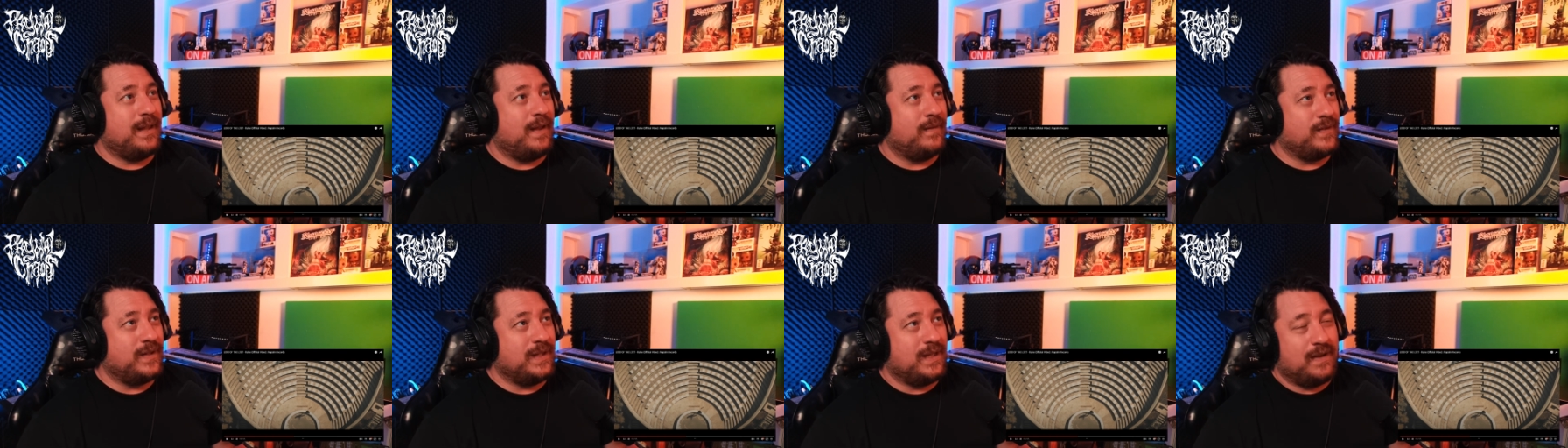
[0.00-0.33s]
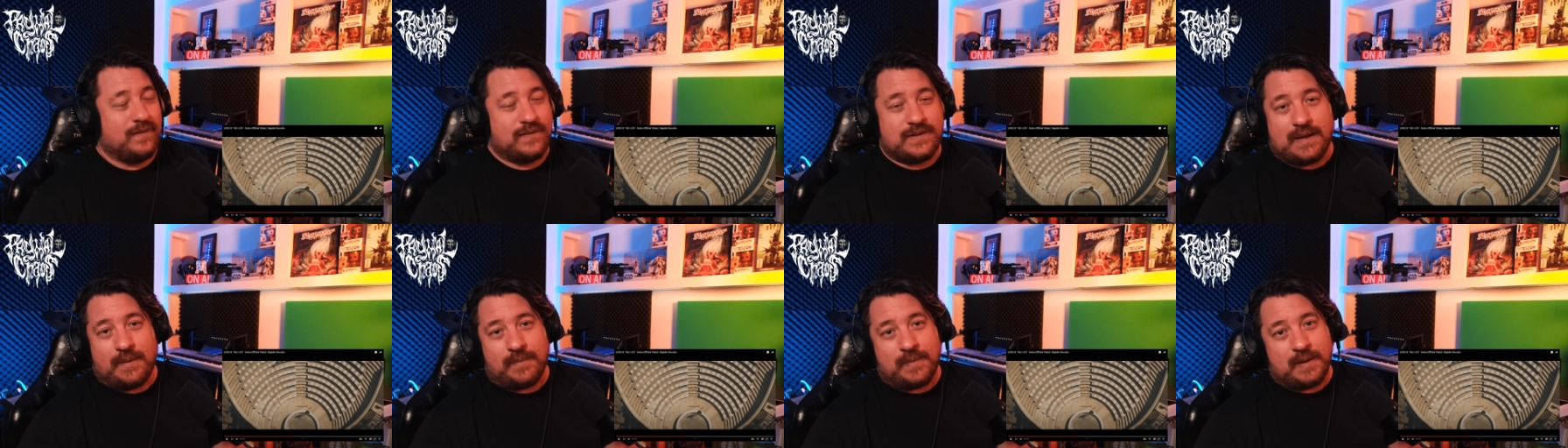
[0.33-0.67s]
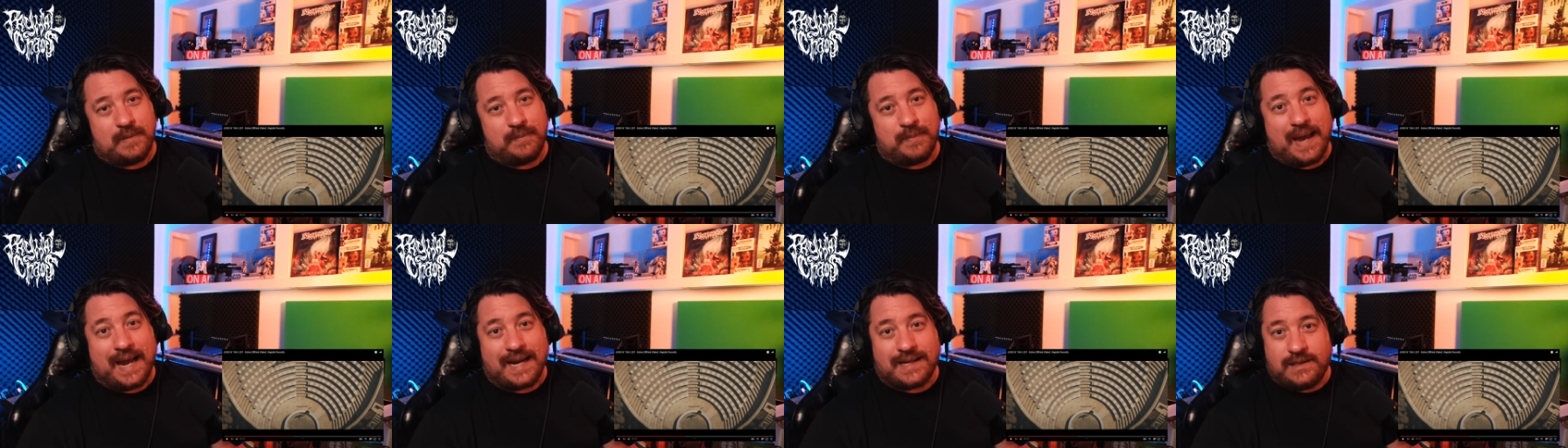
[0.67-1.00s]
love to give
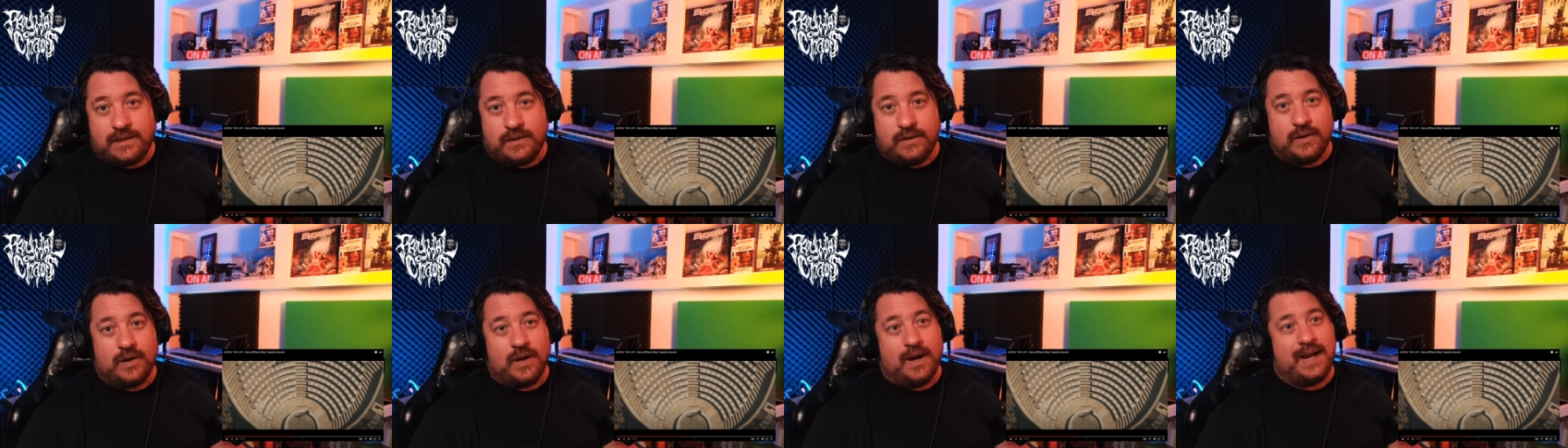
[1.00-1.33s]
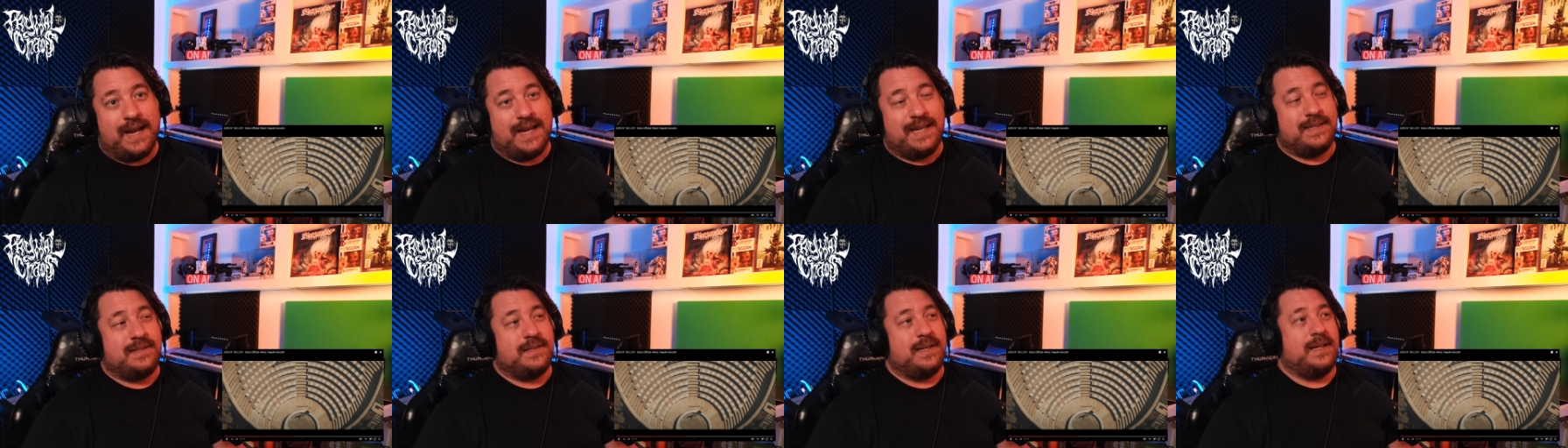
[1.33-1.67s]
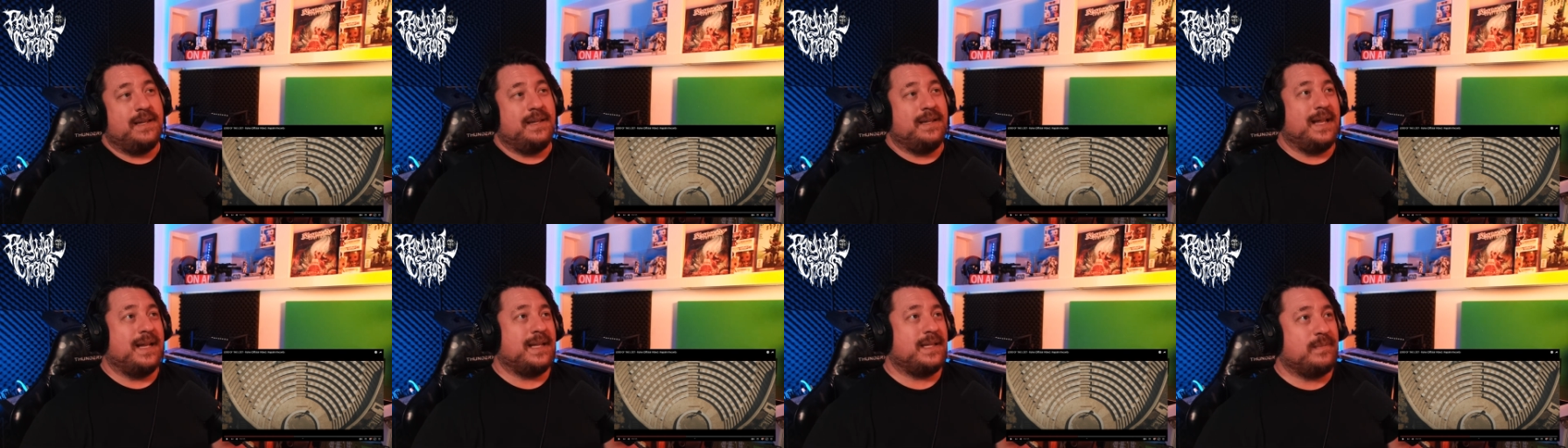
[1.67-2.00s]
something back to you guys,
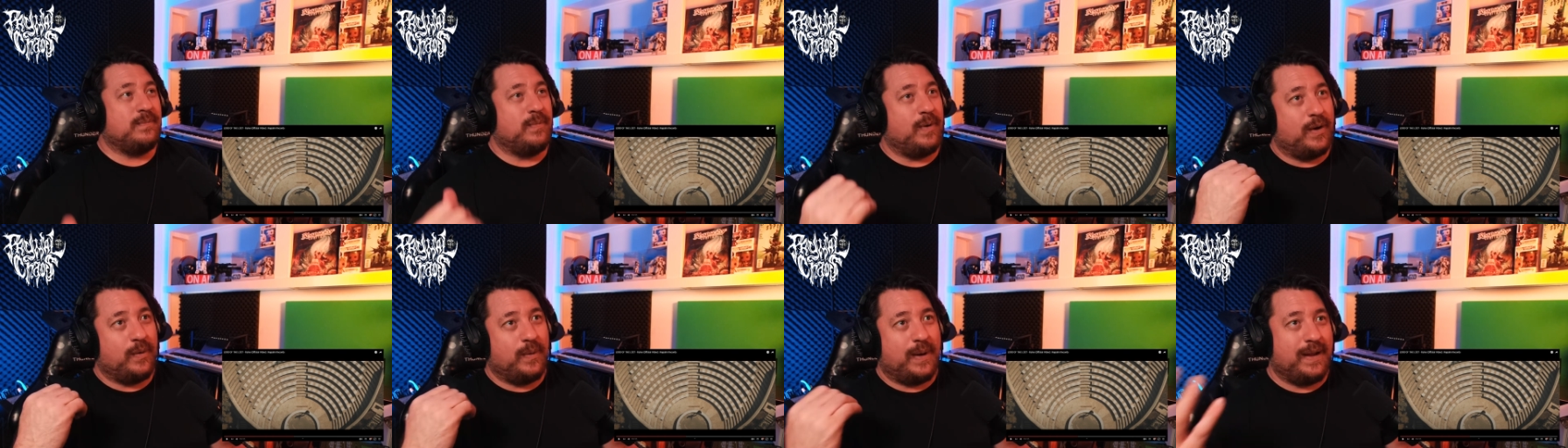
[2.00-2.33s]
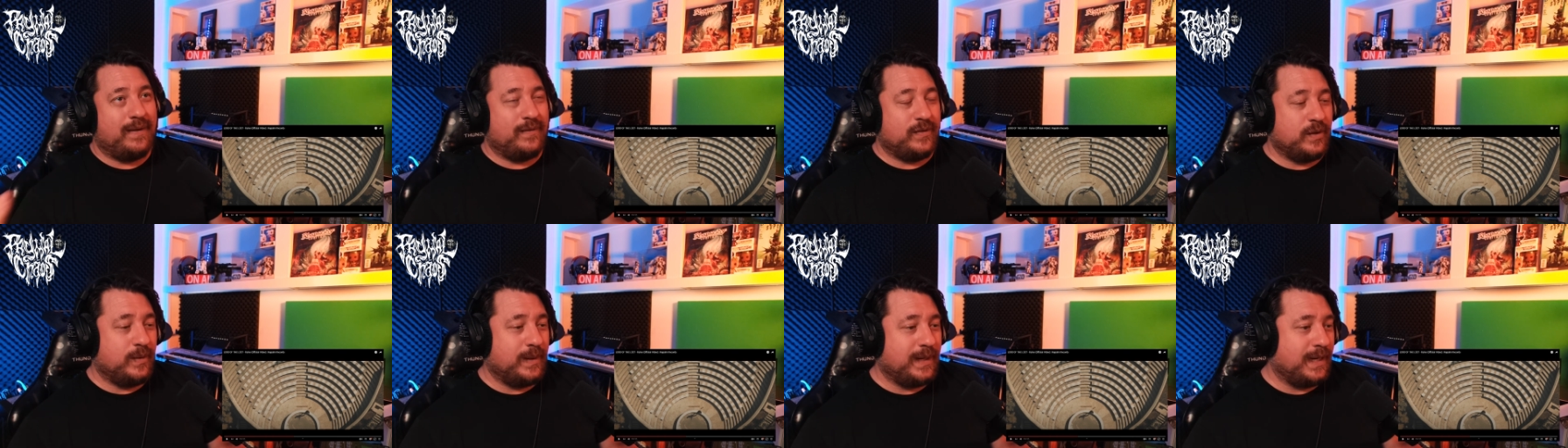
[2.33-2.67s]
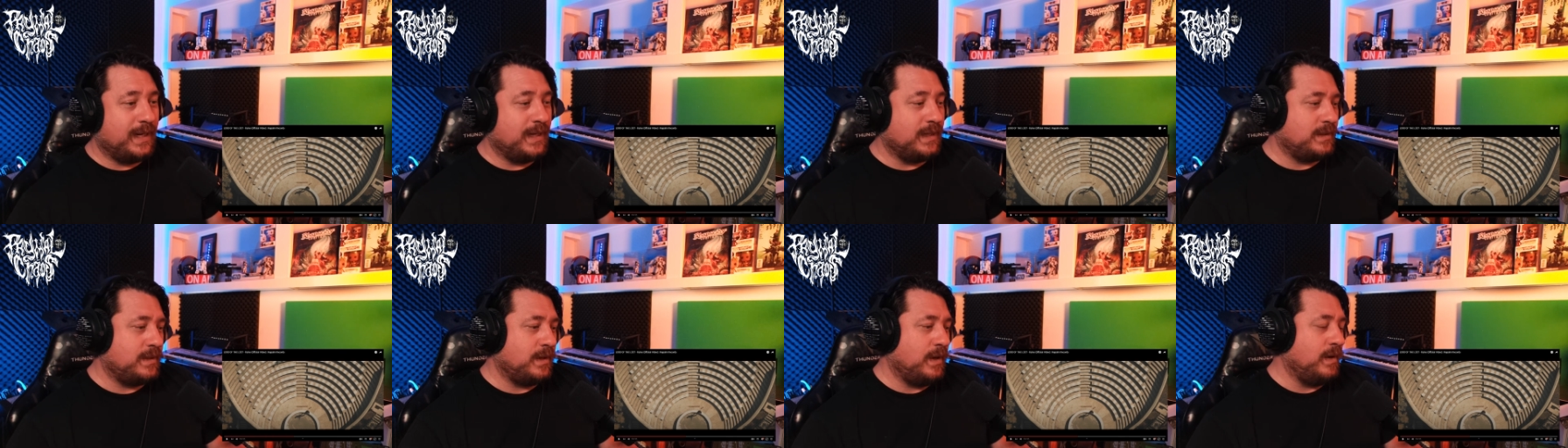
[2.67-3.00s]
and that's my way of doing
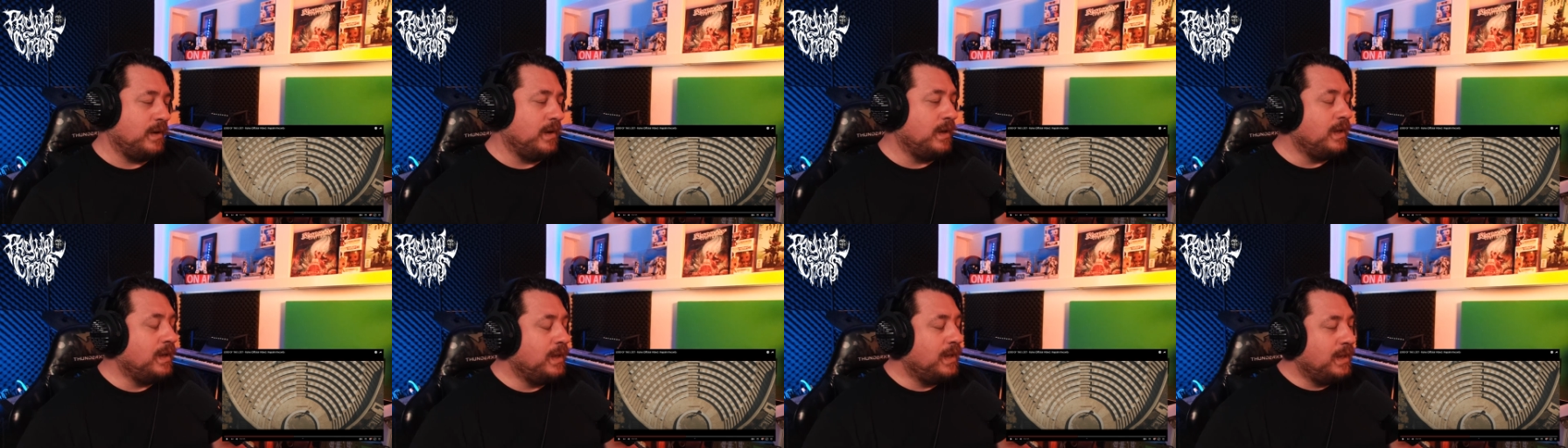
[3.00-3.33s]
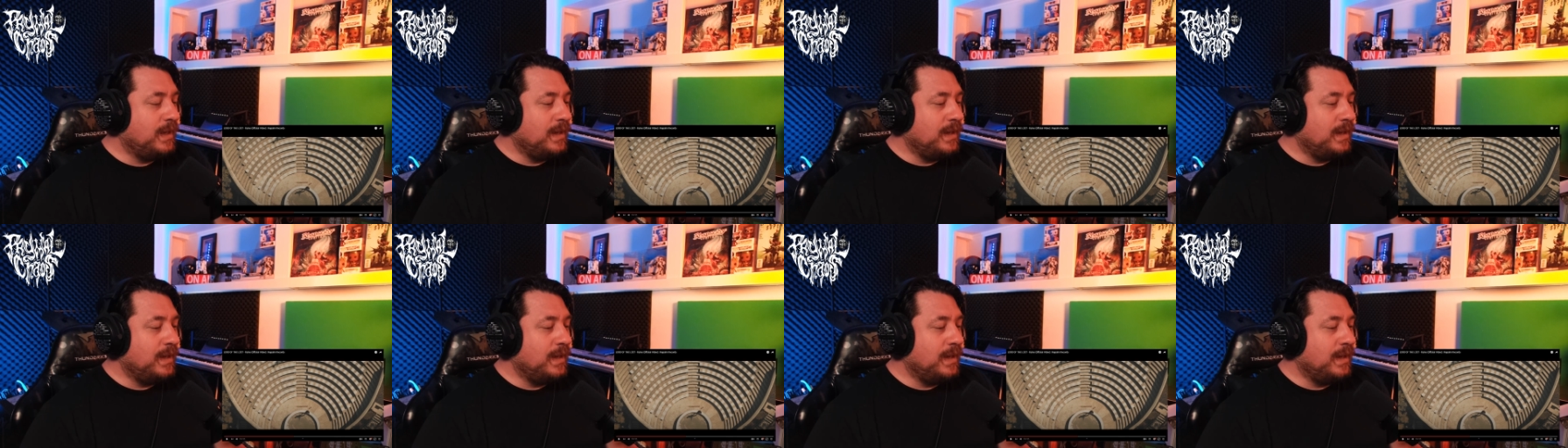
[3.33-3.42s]
it. So